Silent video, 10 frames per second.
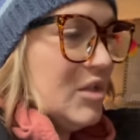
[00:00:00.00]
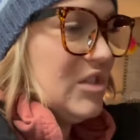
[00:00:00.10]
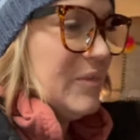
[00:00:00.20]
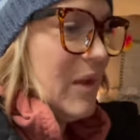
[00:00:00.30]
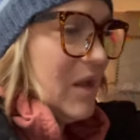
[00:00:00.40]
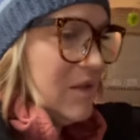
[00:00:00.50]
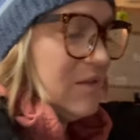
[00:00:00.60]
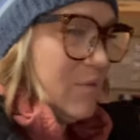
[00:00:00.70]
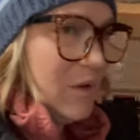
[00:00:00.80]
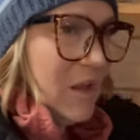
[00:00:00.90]
just because
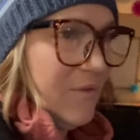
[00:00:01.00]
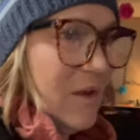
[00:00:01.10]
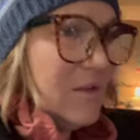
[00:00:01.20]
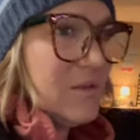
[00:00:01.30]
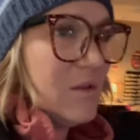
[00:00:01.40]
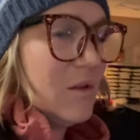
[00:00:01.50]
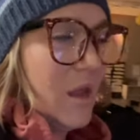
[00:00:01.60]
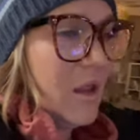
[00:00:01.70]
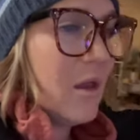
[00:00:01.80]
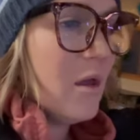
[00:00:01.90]
it would give us
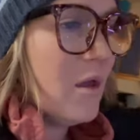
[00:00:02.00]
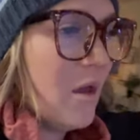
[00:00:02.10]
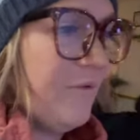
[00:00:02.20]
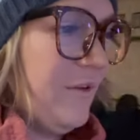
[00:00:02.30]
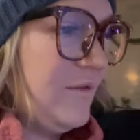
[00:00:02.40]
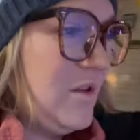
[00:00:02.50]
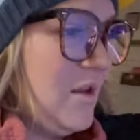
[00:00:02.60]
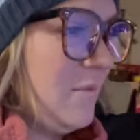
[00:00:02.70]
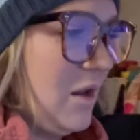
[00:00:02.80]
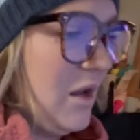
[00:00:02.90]
like a
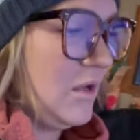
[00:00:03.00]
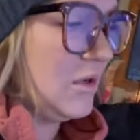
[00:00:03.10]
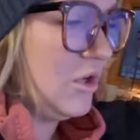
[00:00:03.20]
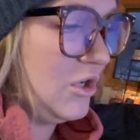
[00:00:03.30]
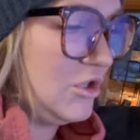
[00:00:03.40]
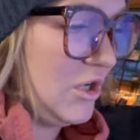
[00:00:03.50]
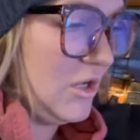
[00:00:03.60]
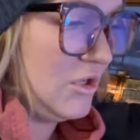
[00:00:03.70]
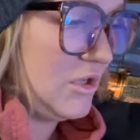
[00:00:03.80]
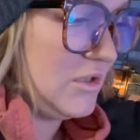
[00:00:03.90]
15 minute
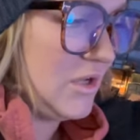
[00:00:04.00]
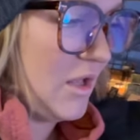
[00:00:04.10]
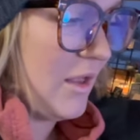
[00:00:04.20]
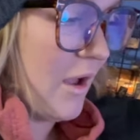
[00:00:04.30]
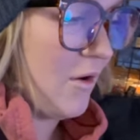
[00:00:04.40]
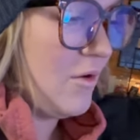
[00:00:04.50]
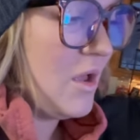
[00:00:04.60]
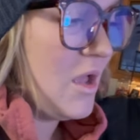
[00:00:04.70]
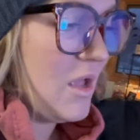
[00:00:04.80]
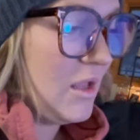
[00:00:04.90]
cushion just to allow
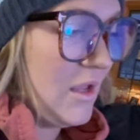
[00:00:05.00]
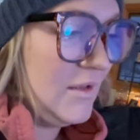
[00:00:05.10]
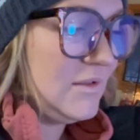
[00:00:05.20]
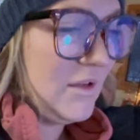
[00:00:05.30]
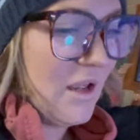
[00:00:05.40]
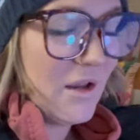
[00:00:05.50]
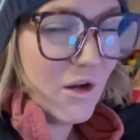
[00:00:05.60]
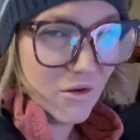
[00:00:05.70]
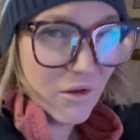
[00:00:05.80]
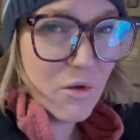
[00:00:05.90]
kids to get
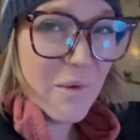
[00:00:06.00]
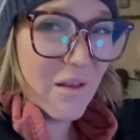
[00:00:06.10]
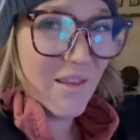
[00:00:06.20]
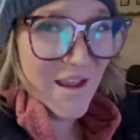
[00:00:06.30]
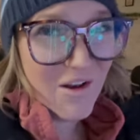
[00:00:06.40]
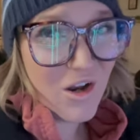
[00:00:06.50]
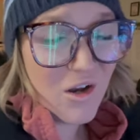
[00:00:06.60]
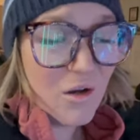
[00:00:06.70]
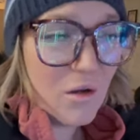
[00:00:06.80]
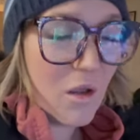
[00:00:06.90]
here a little bit
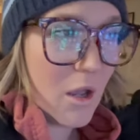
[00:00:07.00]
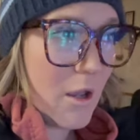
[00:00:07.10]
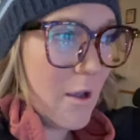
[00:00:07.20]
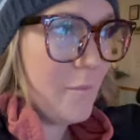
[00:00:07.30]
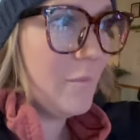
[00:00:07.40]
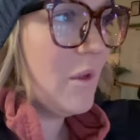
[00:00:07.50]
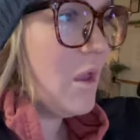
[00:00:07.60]
later. Um,